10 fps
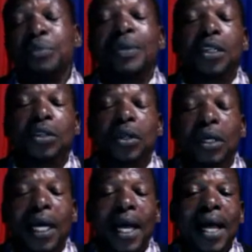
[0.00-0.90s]
be
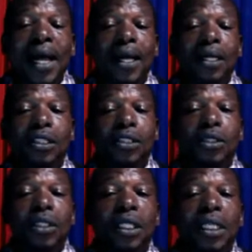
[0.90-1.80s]

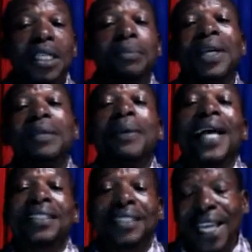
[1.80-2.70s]
in bed
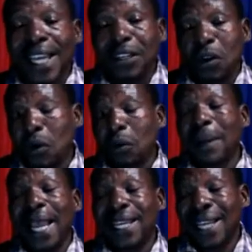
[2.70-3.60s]
by 10 or
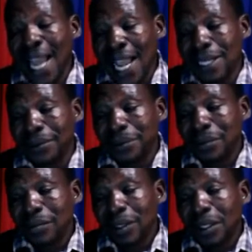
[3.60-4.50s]
by 9.
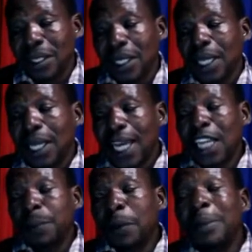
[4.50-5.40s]

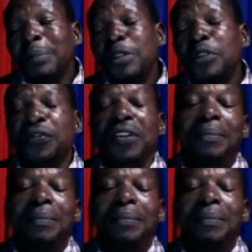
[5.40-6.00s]
And probably you feel